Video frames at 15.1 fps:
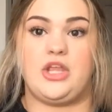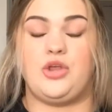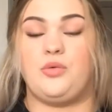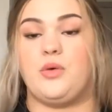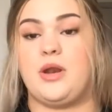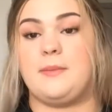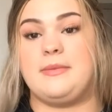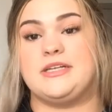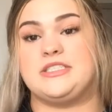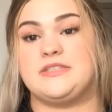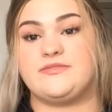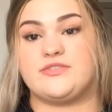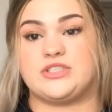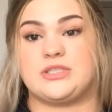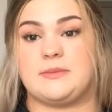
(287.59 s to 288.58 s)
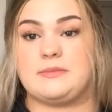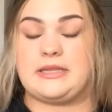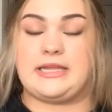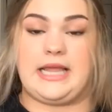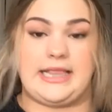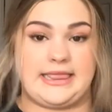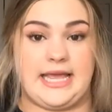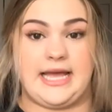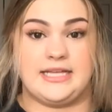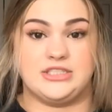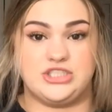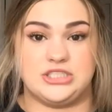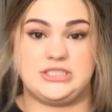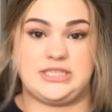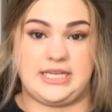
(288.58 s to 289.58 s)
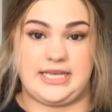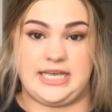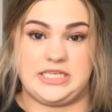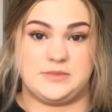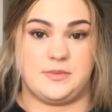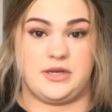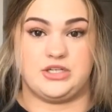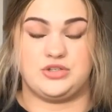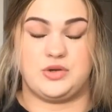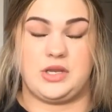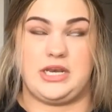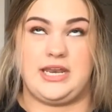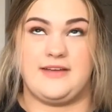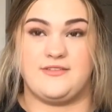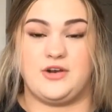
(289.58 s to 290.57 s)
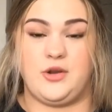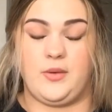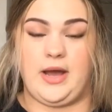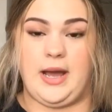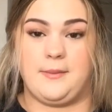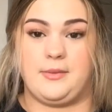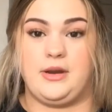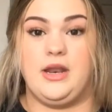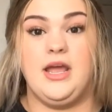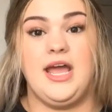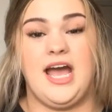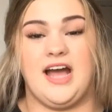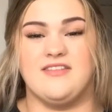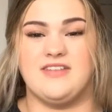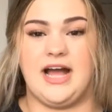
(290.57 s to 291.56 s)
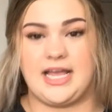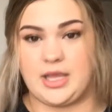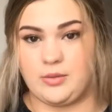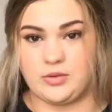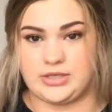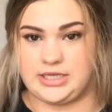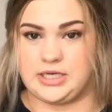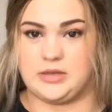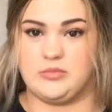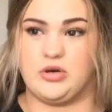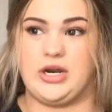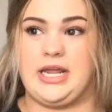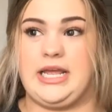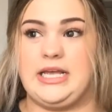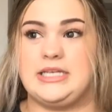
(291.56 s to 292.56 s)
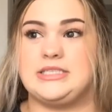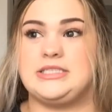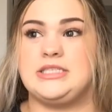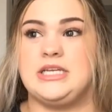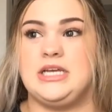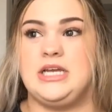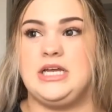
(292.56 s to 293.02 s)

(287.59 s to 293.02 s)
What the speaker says: you want to budget for something like that, just in case, because you can never know what happened. A vacuum cleaner breaks,